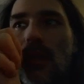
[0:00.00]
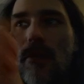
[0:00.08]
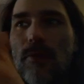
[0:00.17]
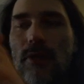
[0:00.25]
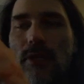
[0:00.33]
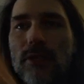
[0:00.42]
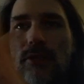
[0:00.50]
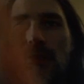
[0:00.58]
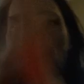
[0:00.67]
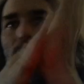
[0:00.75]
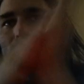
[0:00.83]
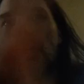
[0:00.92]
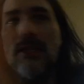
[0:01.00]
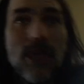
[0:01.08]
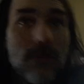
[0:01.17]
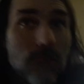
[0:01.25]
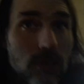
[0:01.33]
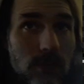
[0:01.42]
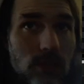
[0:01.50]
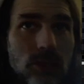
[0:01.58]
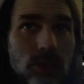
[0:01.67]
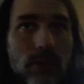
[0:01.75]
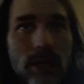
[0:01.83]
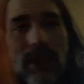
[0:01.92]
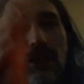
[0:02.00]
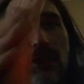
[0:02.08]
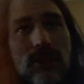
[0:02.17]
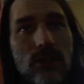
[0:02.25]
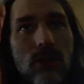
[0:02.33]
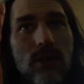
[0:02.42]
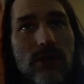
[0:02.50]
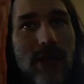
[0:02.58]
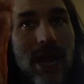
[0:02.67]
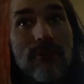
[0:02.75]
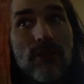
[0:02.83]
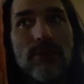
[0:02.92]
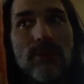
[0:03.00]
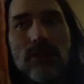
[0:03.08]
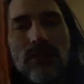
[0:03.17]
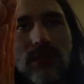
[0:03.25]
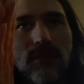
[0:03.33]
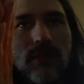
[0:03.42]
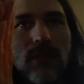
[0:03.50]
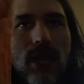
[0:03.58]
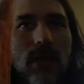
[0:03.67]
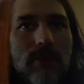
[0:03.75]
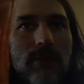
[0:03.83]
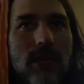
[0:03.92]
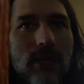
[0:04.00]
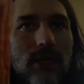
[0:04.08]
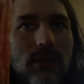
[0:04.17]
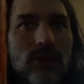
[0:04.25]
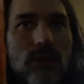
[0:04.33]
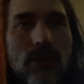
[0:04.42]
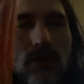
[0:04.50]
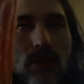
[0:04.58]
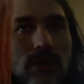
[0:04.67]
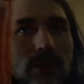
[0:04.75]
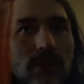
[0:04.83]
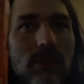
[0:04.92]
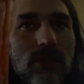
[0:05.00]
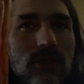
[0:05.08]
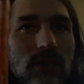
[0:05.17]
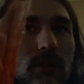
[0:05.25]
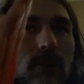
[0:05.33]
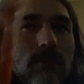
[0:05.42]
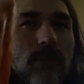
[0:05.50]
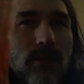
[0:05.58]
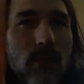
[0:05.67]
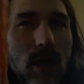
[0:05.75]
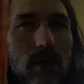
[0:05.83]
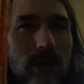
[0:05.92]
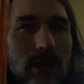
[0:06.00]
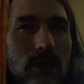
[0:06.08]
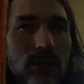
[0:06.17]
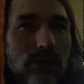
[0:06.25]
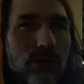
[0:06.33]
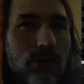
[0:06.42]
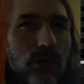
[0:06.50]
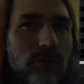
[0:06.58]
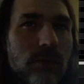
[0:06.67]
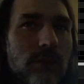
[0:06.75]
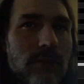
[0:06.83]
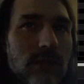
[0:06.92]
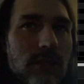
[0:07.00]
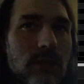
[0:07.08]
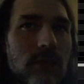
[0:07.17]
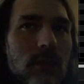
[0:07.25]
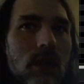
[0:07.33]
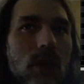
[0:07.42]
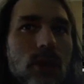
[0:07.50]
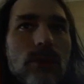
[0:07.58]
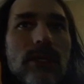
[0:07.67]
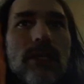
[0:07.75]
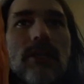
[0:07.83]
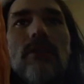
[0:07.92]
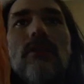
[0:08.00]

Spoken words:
pretty decent good, and that's after commissions, right? Like that's 200 after commissions even. I'm taking, so with commissions I'm up like probably like closer to 250 on the week,